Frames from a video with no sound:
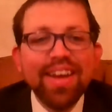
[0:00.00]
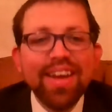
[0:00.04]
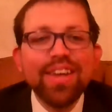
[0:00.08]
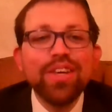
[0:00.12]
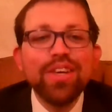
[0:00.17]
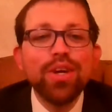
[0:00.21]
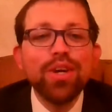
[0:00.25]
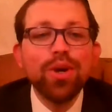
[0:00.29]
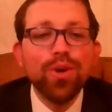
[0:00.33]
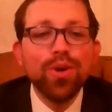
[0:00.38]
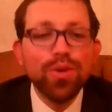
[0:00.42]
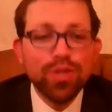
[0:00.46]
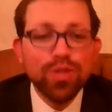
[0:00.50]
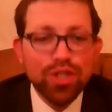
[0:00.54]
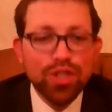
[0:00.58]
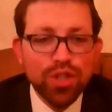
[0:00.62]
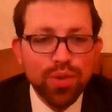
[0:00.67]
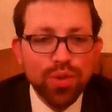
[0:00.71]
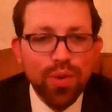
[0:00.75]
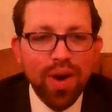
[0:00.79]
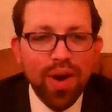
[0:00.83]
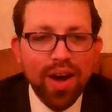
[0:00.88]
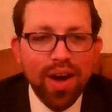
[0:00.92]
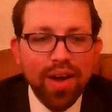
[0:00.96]

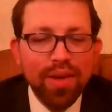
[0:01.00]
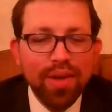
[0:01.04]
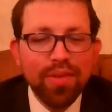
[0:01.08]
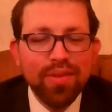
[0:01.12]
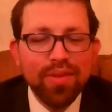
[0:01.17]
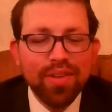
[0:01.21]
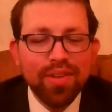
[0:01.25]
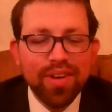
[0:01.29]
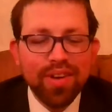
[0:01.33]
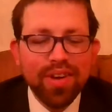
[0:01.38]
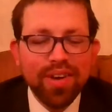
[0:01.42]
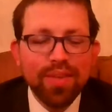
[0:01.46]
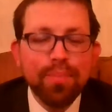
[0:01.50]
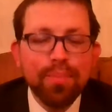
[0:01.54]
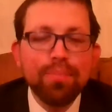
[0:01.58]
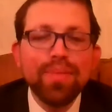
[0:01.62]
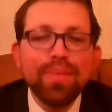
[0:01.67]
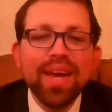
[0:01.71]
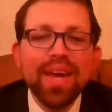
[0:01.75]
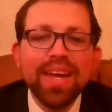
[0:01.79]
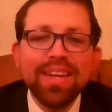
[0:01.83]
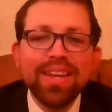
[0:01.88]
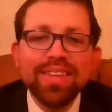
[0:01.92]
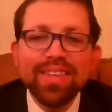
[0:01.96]
Yehoshua
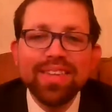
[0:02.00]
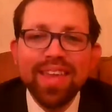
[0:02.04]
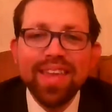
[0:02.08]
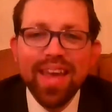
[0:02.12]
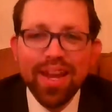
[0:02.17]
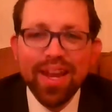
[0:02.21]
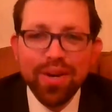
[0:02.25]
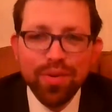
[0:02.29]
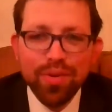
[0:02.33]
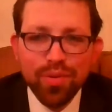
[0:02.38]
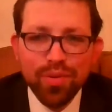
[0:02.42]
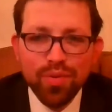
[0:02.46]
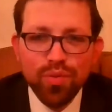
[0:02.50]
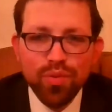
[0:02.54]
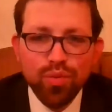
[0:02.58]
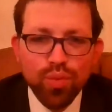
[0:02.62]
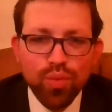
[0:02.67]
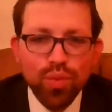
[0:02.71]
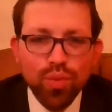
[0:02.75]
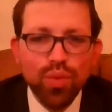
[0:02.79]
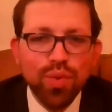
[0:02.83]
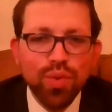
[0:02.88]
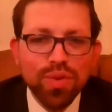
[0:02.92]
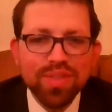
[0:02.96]
made 10
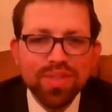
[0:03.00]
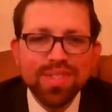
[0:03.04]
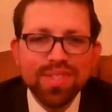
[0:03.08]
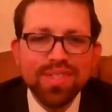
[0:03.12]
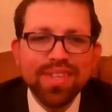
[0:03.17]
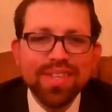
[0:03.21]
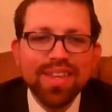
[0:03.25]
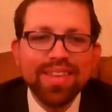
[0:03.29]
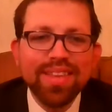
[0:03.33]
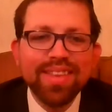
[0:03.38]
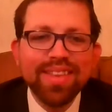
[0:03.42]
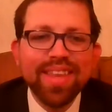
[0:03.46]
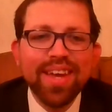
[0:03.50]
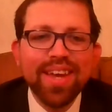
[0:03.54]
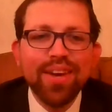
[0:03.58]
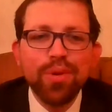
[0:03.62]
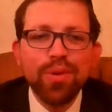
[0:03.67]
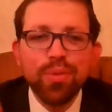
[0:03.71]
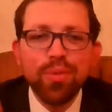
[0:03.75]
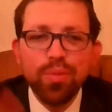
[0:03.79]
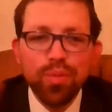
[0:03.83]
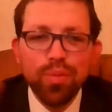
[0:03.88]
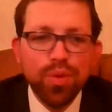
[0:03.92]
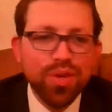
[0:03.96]
rules that
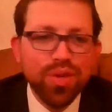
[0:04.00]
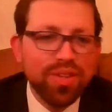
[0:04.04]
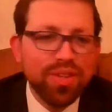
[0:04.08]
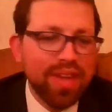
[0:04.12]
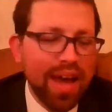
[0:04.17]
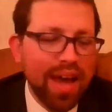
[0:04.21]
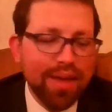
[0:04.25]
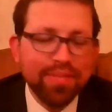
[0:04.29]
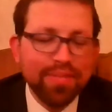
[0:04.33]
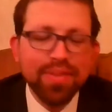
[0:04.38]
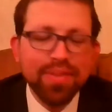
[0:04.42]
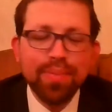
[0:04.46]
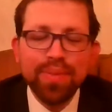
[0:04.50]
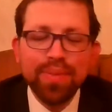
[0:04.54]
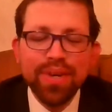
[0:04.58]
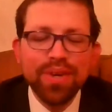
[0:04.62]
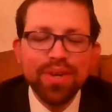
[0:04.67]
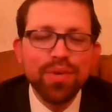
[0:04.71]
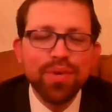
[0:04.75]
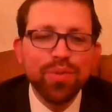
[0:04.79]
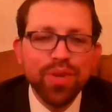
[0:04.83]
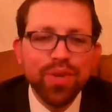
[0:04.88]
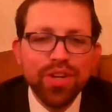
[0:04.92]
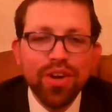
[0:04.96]
would have to be
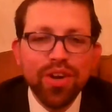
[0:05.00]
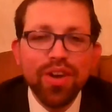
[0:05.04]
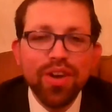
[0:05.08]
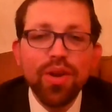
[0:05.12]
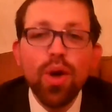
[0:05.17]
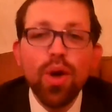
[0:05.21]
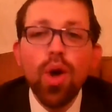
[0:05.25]
agreed on.